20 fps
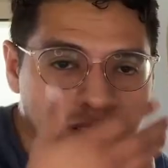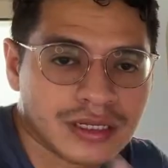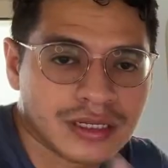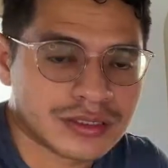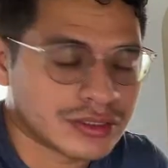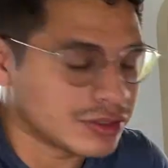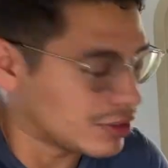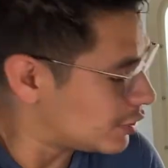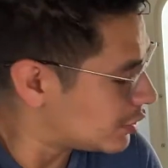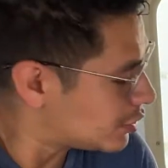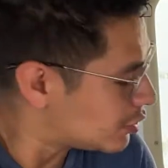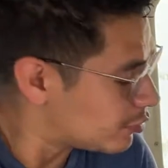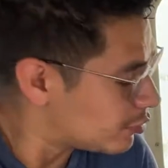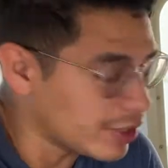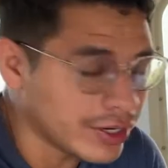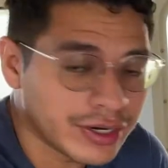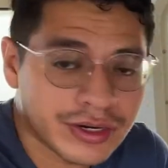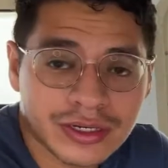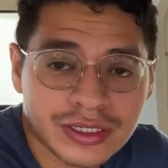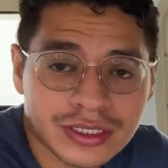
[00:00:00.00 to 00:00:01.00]
So this one right
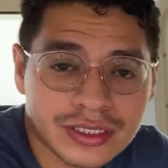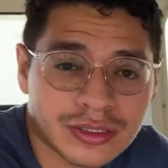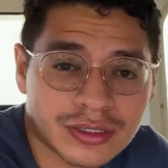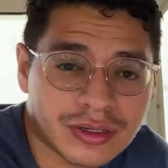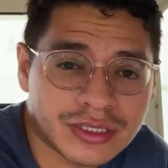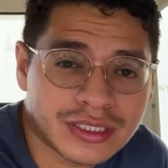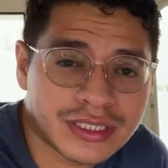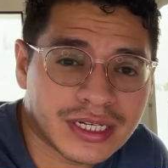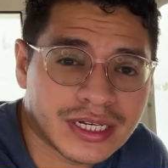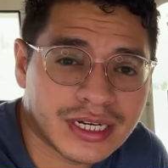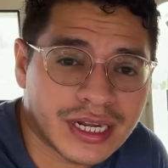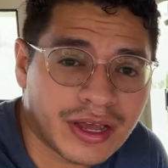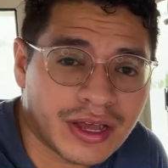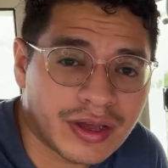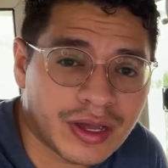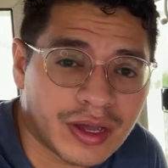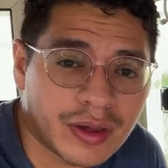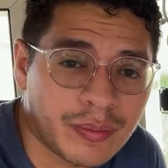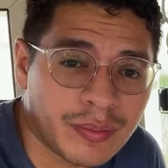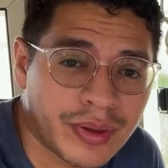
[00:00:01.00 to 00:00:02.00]
here is only sticking out
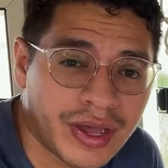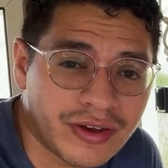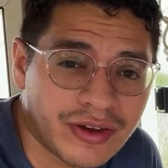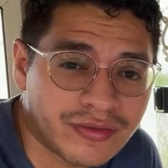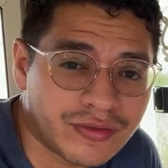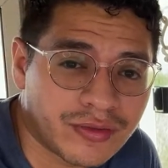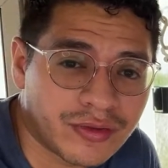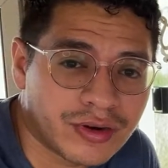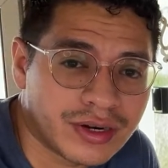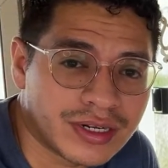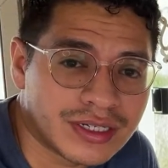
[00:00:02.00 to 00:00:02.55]
about four